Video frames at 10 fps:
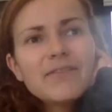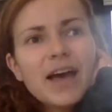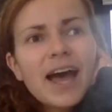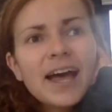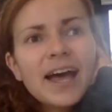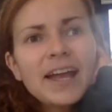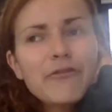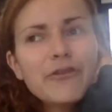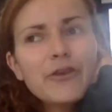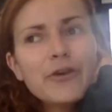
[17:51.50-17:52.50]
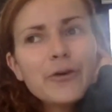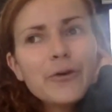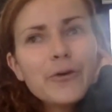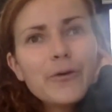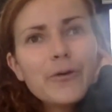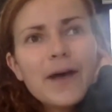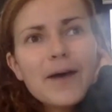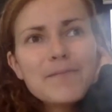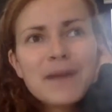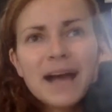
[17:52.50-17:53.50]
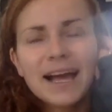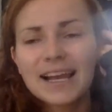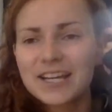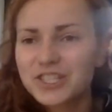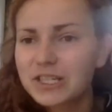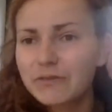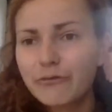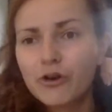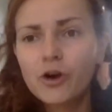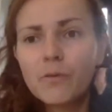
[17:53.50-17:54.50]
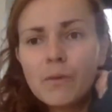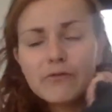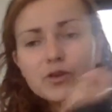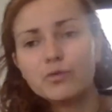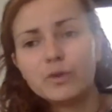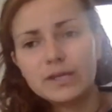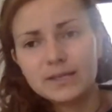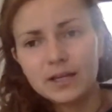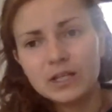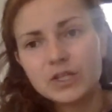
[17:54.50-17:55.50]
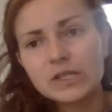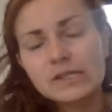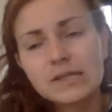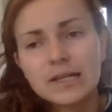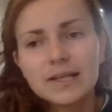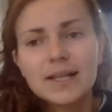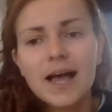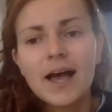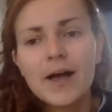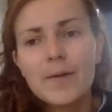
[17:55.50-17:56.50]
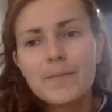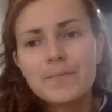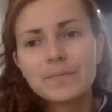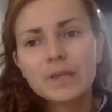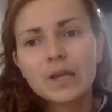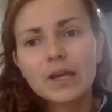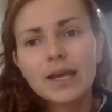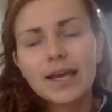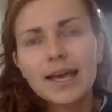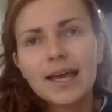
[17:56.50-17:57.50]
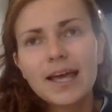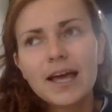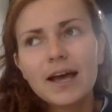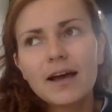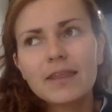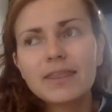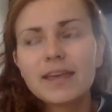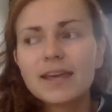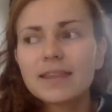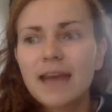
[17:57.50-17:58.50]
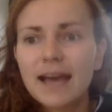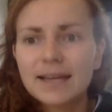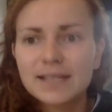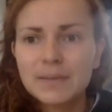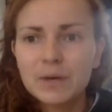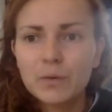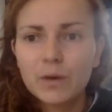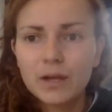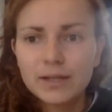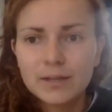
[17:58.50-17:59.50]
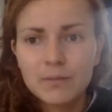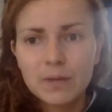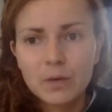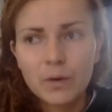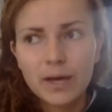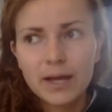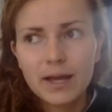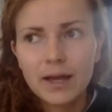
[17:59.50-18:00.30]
had a few backlashes from a few researchers. I think the academic world can be quite